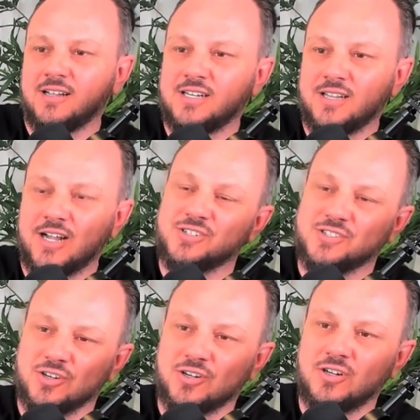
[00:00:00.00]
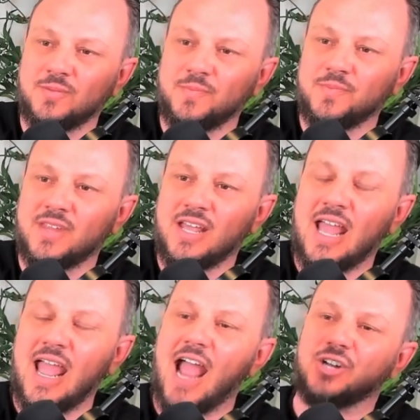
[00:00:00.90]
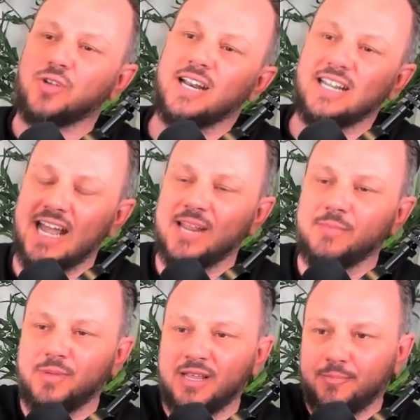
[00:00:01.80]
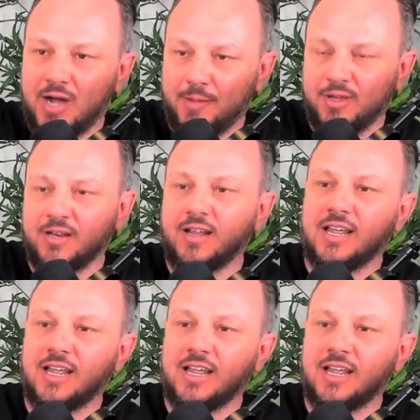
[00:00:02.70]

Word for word: to their circle and tried to get him to be the puppet